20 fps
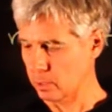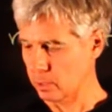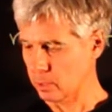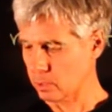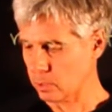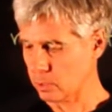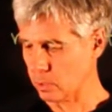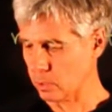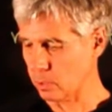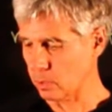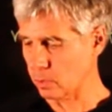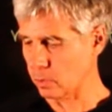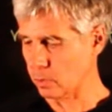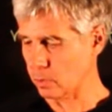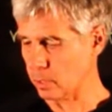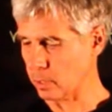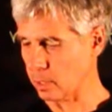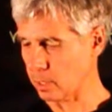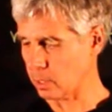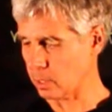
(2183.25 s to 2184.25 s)
So
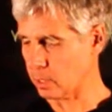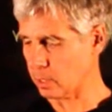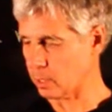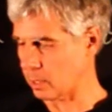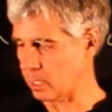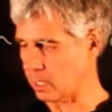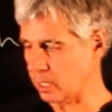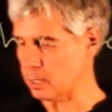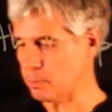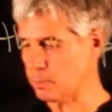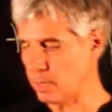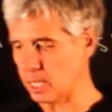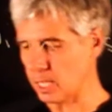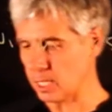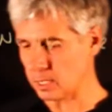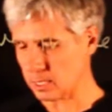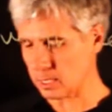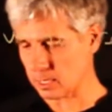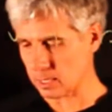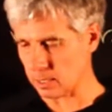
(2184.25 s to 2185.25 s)
this
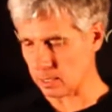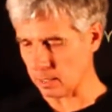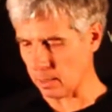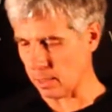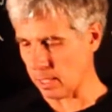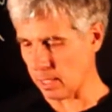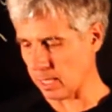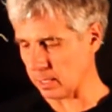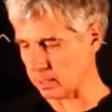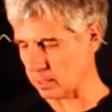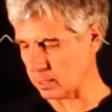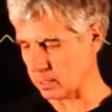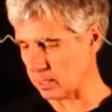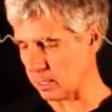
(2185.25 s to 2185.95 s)
means that